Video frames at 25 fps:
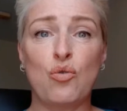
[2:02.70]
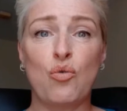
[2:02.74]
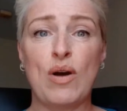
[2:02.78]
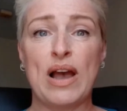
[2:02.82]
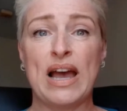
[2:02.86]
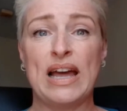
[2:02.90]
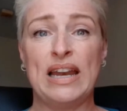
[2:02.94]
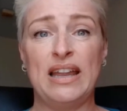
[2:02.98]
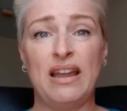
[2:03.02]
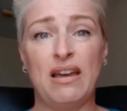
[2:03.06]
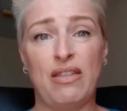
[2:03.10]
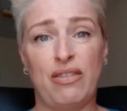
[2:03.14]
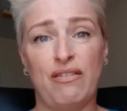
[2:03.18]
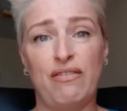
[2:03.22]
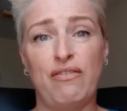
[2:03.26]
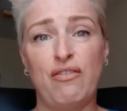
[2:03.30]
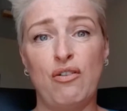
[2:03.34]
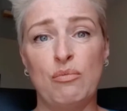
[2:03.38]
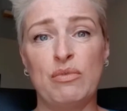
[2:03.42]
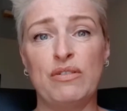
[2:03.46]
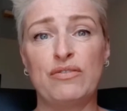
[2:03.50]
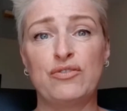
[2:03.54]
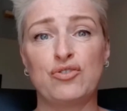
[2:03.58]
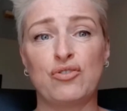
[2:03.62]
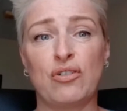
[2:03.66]
or any other
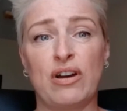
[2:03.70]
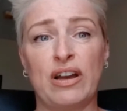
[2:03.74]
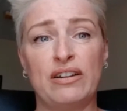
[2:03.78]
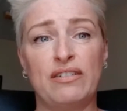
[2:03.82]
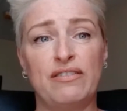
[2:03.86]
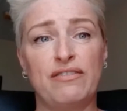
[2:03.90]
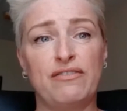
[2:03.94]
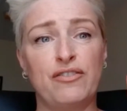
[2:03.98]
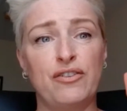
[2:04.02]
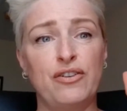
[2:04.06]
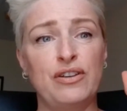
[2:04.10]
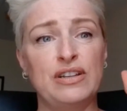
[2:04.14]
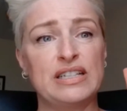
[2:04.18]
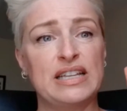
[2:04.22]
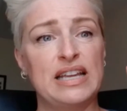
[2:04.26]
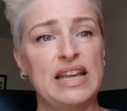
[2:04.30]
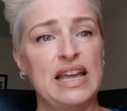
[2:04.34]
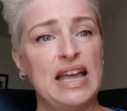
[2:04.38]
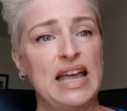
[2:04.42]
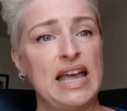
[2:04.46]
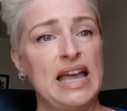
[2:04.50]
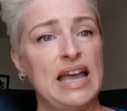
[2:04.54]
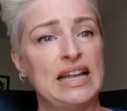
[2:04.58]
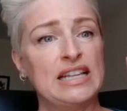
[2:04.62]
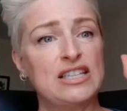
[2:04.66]
form of dried fruit,
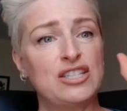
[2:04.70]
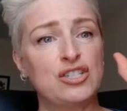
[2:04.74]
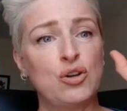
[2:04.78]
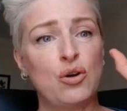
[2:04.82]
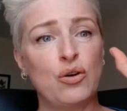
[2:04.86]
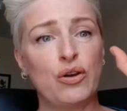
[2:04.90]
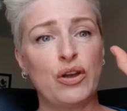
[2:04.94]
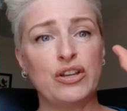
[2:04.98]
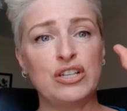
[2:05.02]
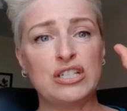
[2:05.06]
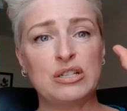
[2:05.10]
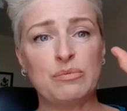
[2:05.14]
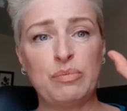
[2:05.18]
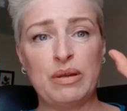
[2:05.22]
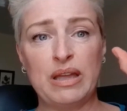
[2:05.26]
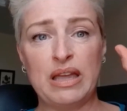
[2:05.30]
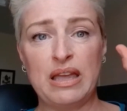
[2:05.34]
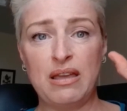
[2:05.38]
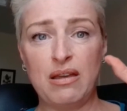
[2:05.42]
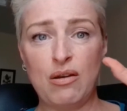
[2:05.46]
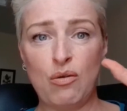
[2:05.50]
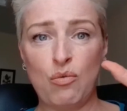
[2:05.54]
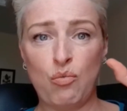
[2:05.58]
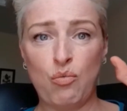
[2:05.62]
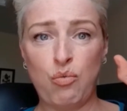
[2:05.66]
it's not going to
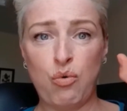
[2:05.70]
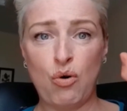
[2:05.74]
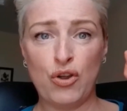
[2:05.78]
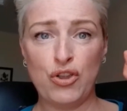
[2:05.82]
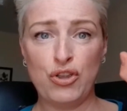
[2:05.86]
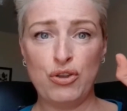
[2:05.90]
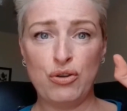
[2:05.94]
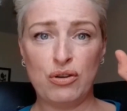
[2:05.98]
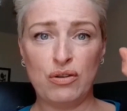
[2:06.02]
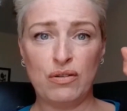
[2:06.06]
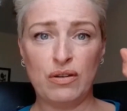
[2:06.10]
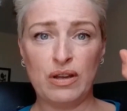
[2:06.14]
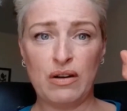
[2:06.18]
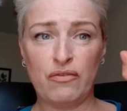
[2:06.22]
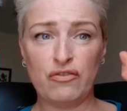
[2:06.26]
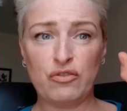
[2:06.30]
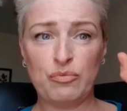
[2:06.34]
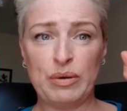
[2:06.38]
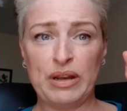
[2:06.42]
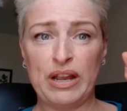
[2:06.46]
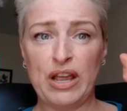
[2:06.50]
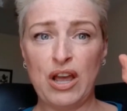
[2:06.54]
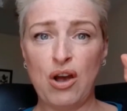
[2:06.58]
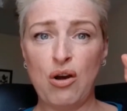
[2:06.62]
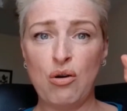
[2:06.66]
be what you can
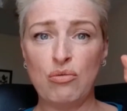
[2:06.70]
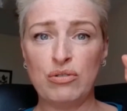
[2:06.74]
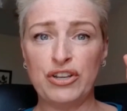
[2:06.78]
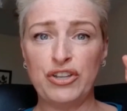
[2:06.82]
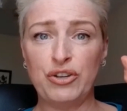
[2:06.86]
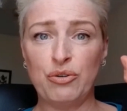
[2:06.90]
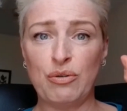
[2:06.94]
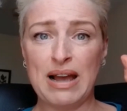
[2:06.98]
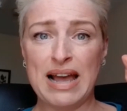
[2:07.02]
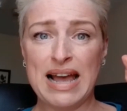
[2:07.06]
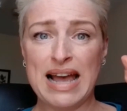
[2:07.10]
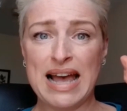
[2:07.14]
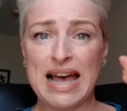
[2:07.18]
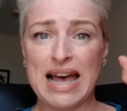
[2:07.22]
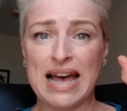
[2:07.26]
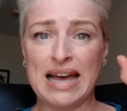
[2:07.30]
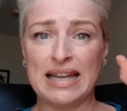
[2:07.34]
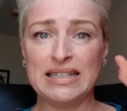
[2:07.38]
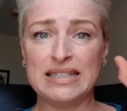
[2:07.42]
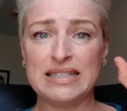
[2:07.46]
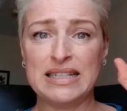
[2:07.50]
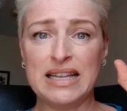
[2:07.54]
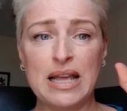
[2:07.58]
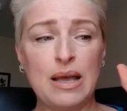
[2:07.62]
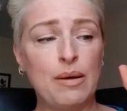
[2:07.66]
comfortably hold in your
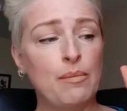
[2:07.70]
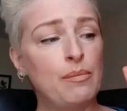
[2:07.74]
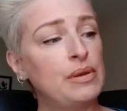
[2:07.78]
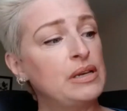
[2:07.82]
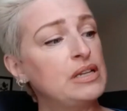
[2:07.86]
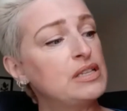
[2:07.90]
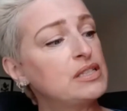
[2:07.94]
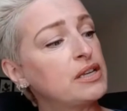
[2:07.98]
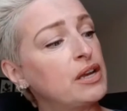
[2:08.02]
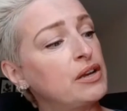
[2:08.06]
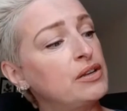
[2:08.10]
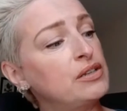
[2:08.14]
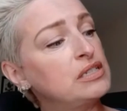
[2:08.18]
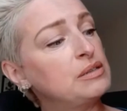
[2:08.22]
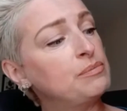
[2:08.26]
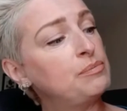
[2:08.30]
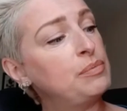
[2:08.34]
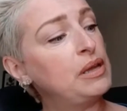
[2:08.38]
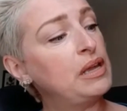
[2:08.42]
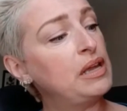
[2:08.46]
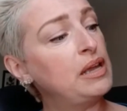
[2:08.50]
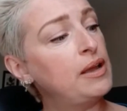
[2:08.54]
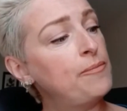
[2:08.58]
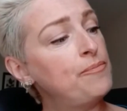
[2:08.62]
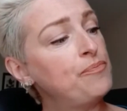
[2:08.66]
hand, but it's going to
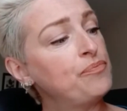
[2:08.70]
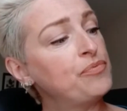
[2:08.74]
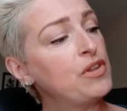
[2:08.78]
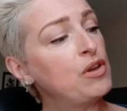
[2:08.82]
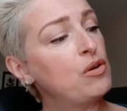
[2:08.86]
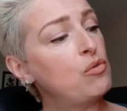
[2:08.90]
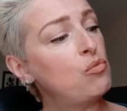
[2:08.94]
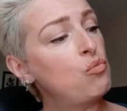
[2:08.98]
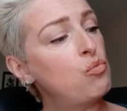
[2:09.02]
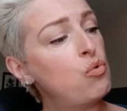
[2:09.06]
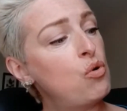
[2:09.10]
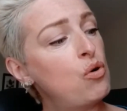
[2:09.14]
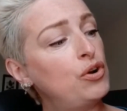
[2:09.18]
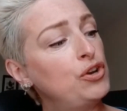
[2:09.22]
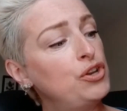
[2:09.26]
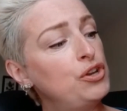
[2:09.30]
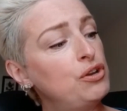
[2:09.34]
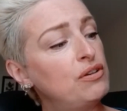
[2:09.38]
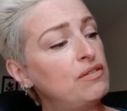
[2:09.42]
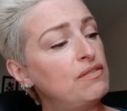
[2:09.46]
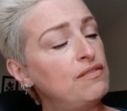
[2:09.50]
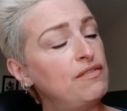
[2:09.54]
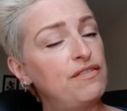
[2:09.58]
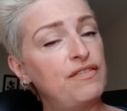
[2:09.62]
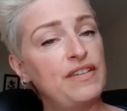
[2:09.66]
be what you
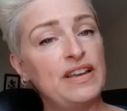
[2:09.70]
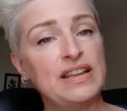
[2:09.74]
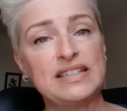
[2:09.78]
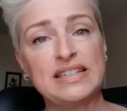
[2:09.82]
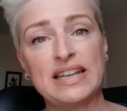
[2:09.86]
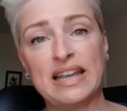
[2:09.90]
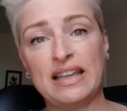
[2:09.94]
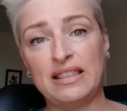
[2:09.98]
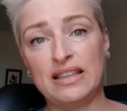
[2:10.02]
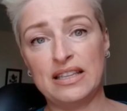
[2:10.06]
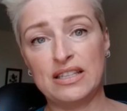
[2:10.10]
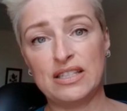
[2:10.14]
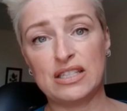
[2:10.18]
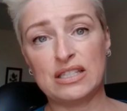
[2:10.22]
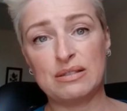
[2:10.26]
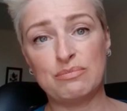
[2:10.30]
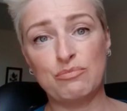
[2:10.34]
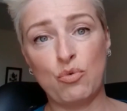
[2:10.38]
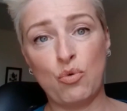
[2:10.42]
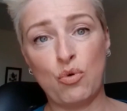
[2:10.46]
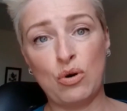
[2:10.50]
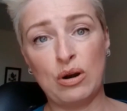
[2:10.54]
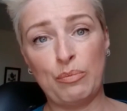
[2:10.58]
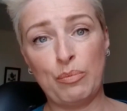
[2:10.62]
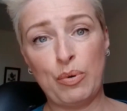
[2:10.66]
can fit in the
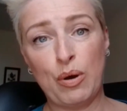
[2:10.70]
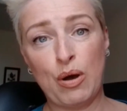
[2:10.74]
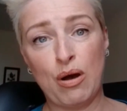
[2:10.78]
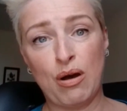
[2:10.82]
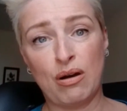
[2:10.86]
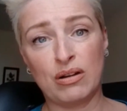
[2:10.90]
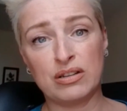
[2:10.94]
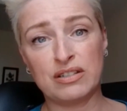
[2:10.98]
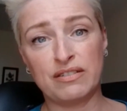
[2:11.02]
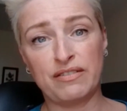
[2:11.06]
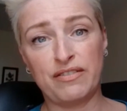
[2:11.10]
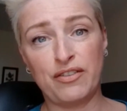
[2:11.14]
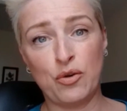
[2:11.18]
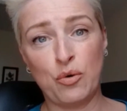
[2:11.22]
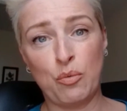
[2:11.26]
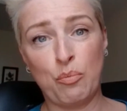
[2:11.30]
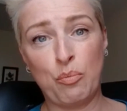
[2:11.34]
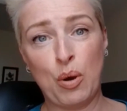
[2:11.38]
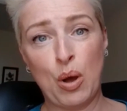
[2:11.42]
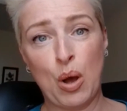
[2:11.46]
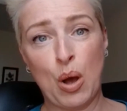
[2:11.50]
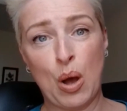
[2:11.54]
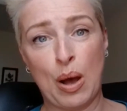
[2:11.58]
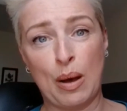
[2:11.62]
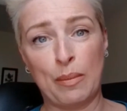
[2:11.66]
smaller part of your
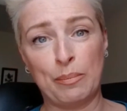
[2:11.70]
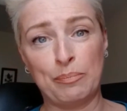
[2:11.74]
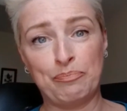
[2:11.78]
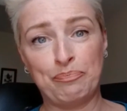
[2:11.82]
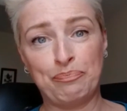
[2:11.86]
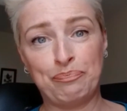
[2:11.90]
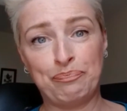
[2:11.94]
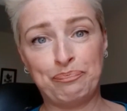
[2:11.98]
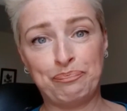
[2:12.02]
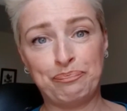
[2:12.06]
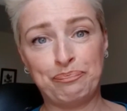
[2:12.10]
palm.